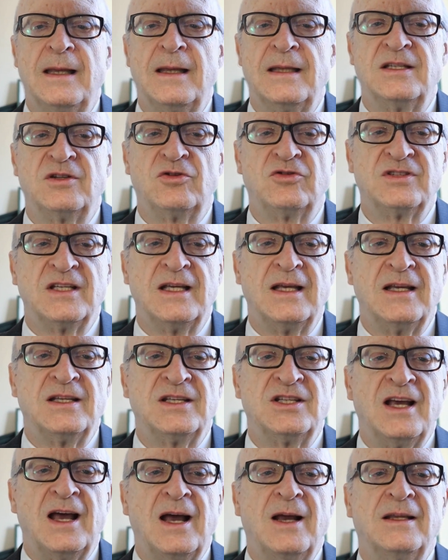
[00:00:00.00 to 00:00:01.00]
using a
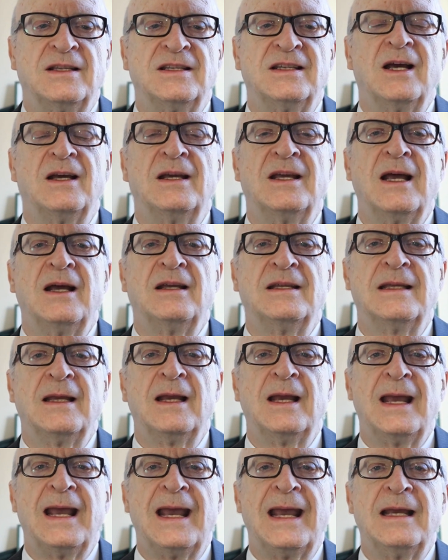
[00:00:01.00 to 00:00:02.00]
gel such as
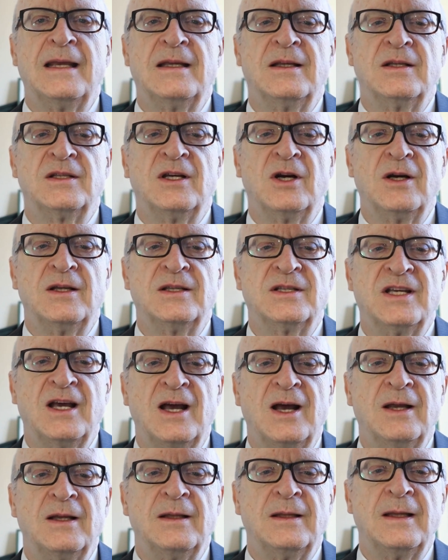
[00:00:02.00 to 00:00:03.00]
Ectodol
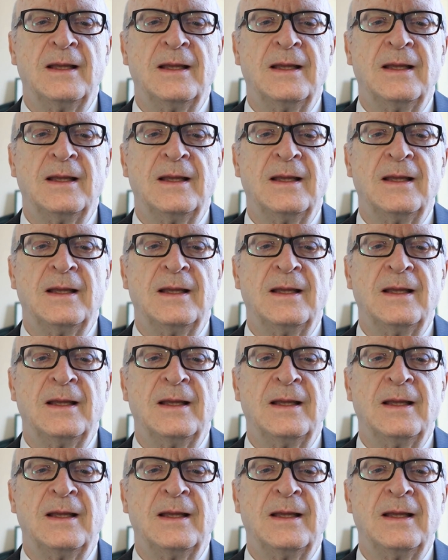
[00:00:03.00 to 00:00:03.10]
gel,